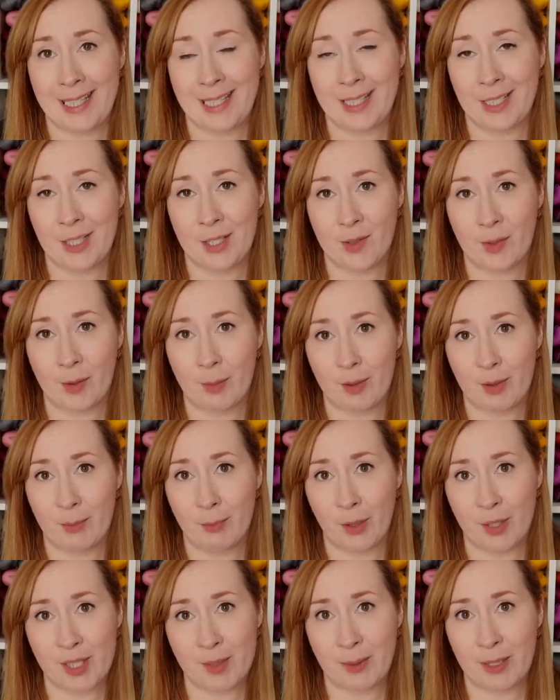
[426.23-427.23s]
in the description
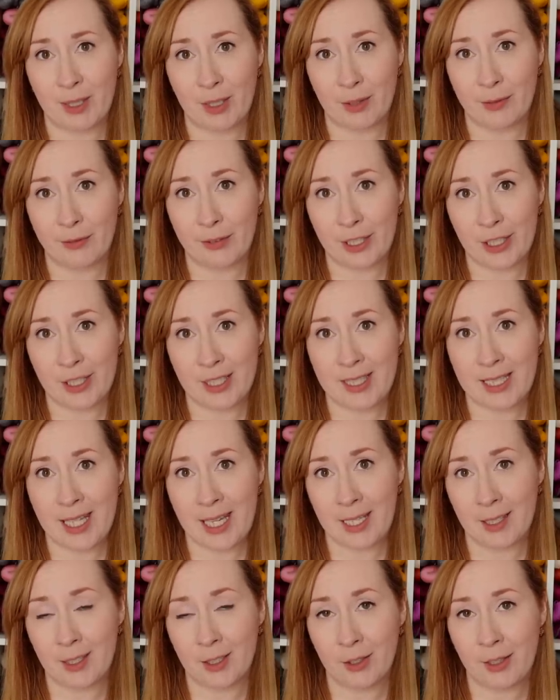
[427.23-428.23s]
box below for you to
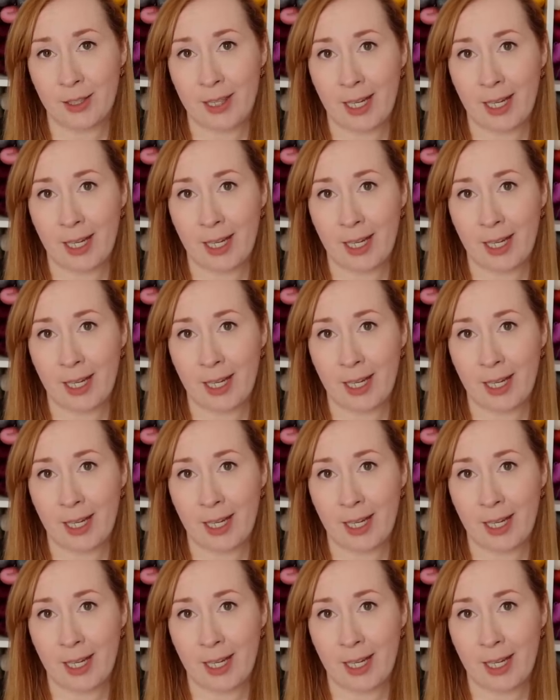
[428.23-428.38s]
take a look